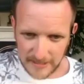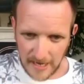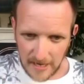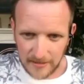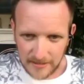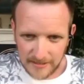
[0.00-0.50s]

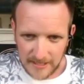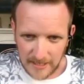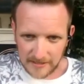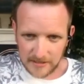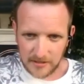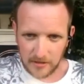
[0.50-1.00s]
down in a
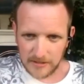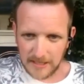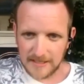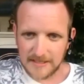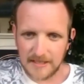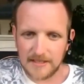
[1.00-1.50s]
second. So
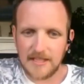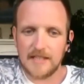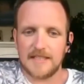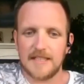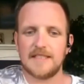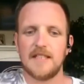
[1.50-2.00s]

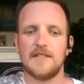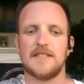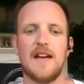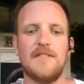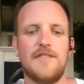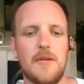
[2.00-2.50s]
start taking yourself down